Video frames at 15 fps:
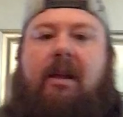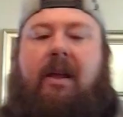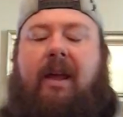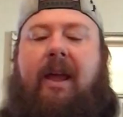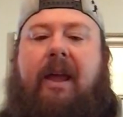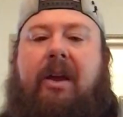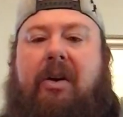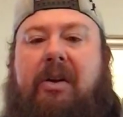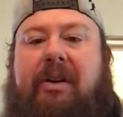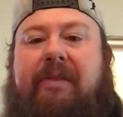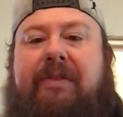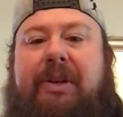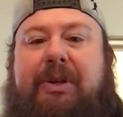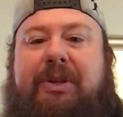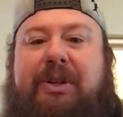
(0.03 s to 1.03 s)
Hey, Arc of
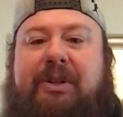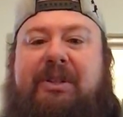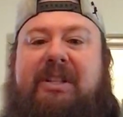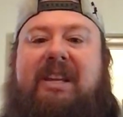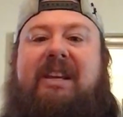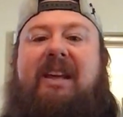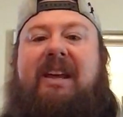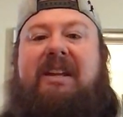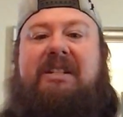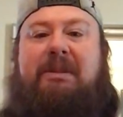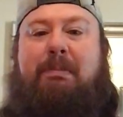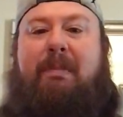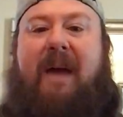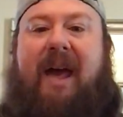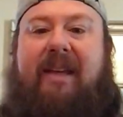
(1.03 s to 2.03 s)
New Jersey, it's
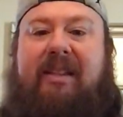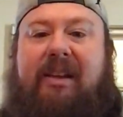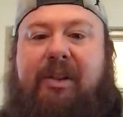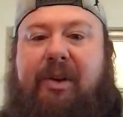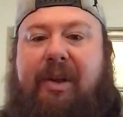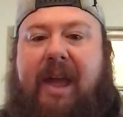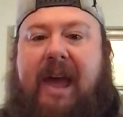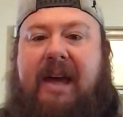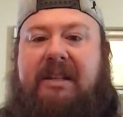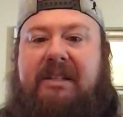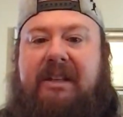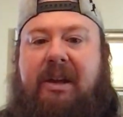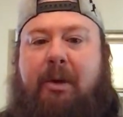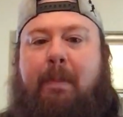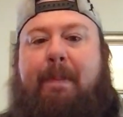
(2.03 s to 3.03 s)
Matthew
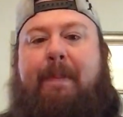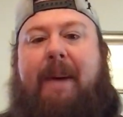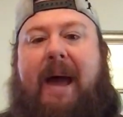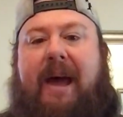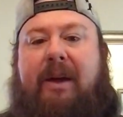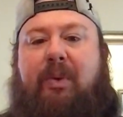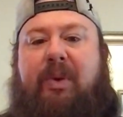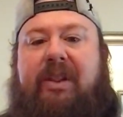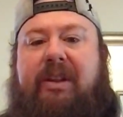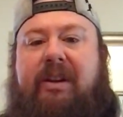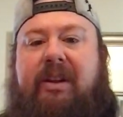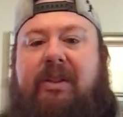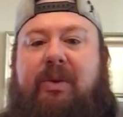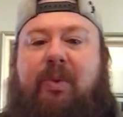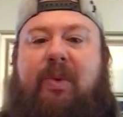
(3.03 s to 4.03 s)
Locascio back with
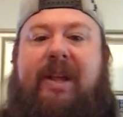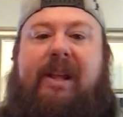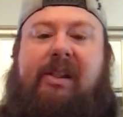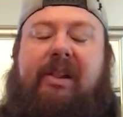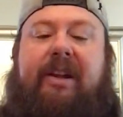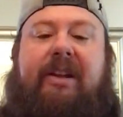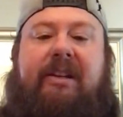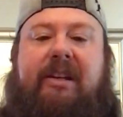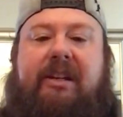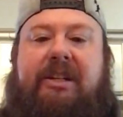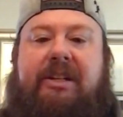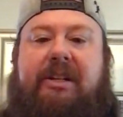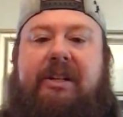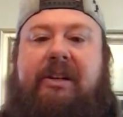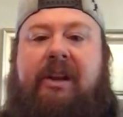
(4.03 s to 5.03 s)
another weekly
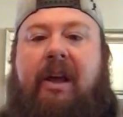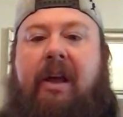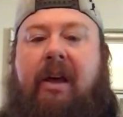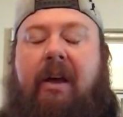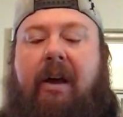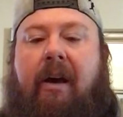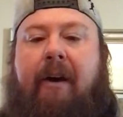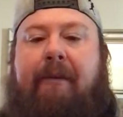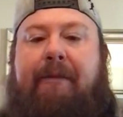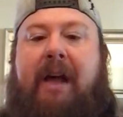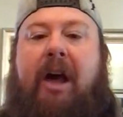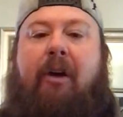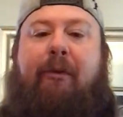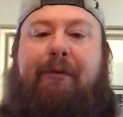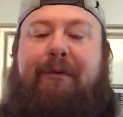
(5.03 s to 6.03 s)
edition of
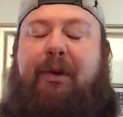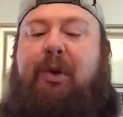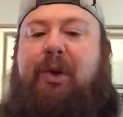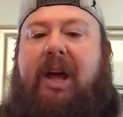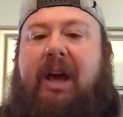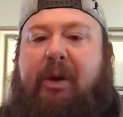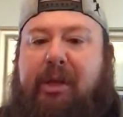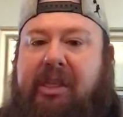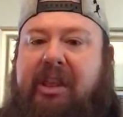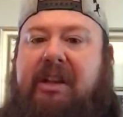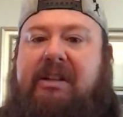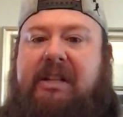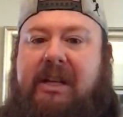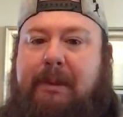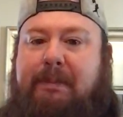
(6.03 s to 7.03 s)
helpful, healthy
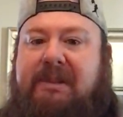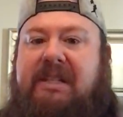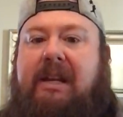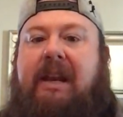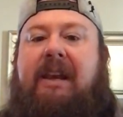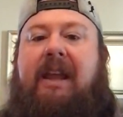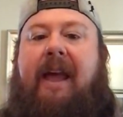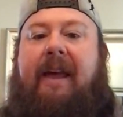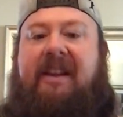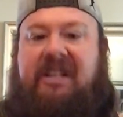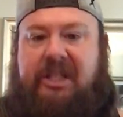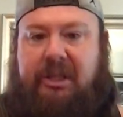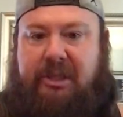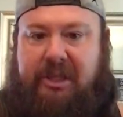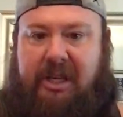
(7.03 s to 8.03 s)
tips and
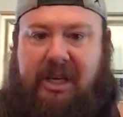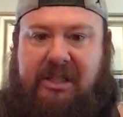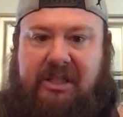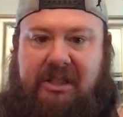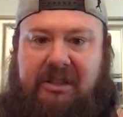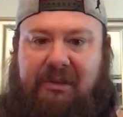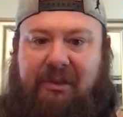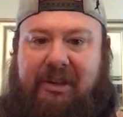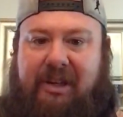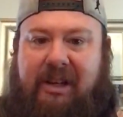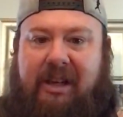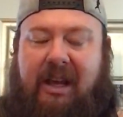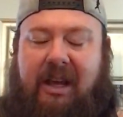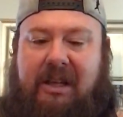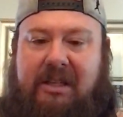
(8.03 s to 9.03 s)
exercises for you
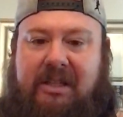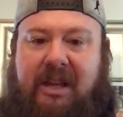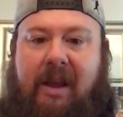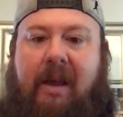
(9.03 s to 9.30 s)
guys.